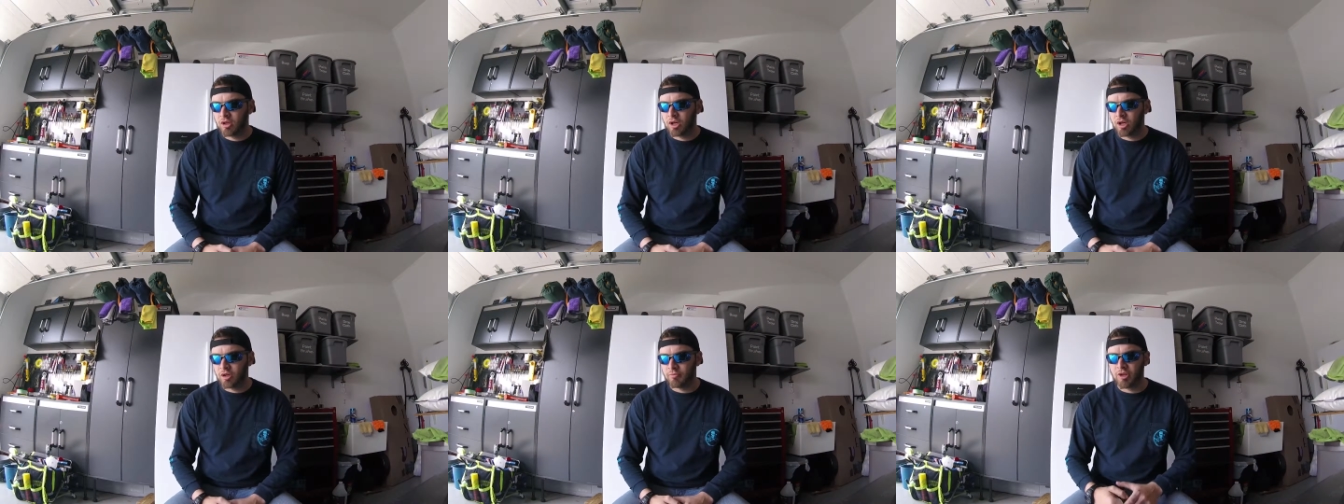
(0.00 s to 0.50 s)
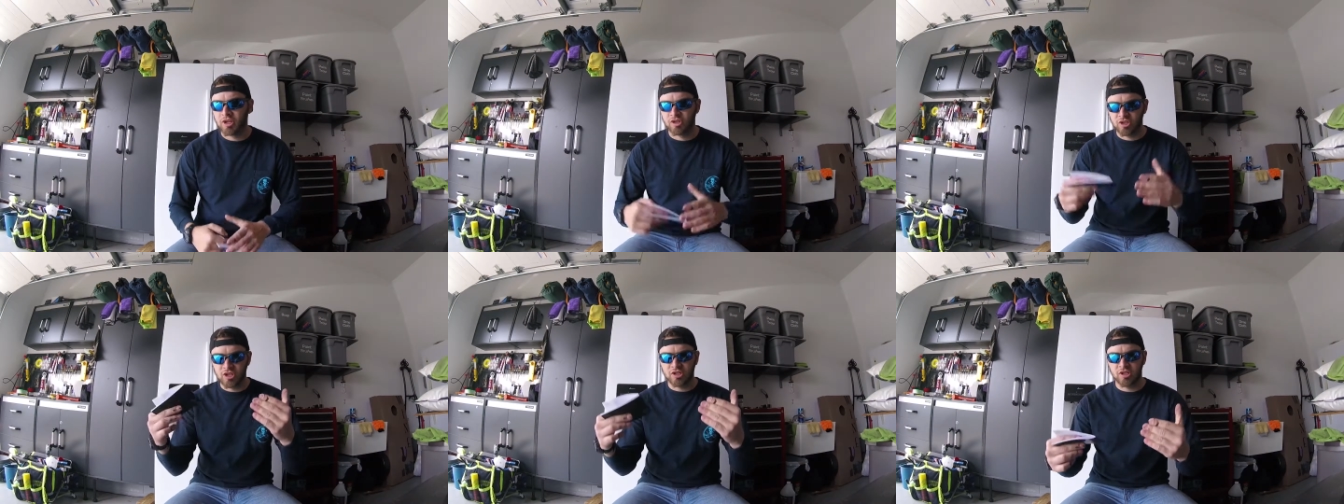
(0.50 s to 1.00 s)

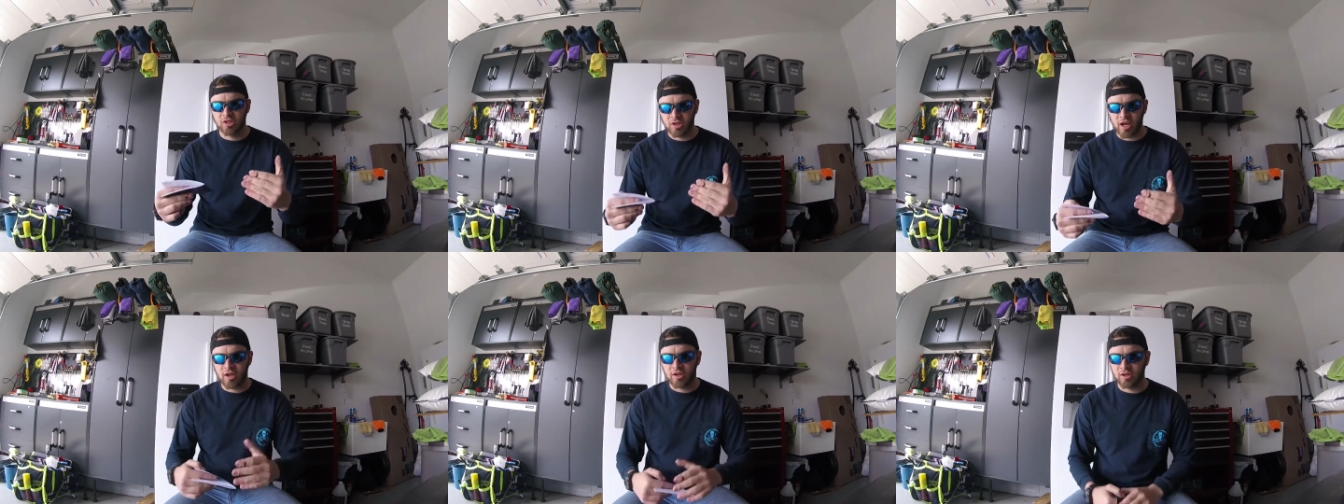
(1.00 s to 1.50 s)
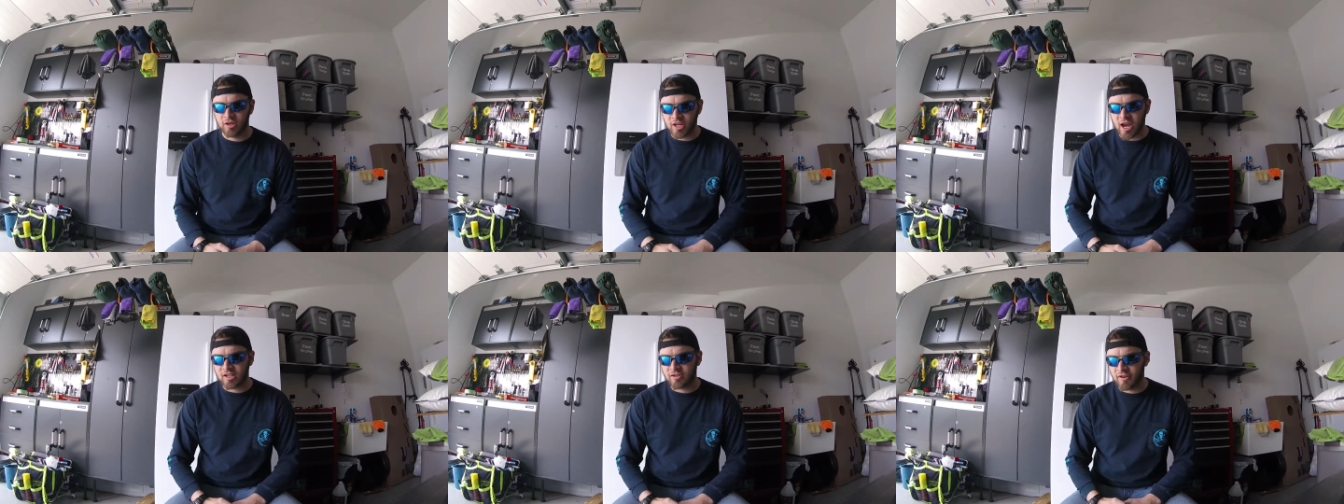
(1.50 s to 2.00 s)
it's
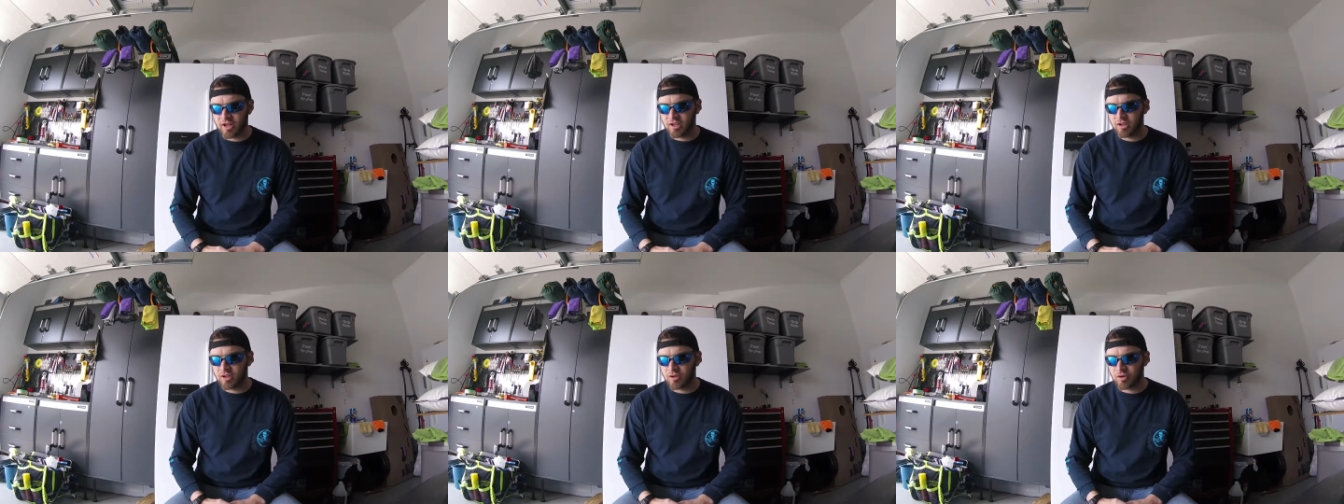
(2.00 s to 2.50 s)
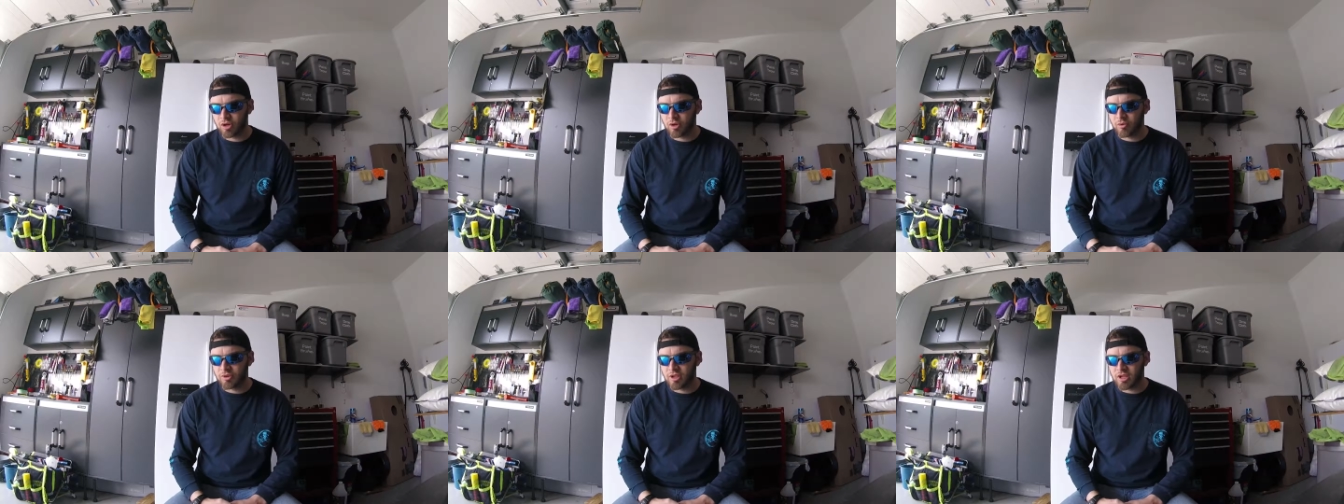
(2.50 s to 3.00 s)
activated
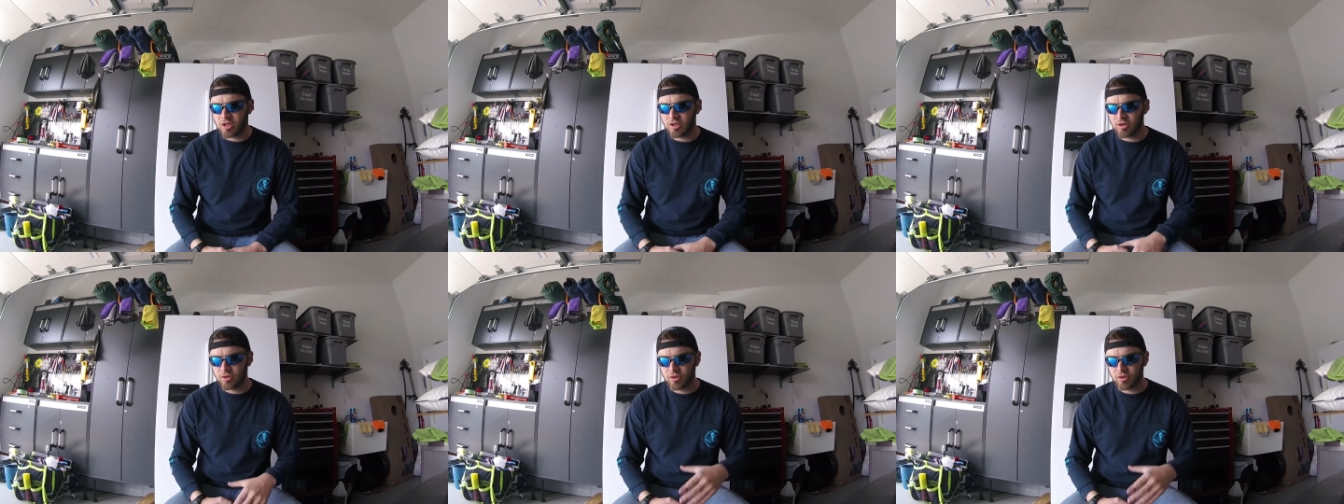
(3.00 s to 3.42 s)
with the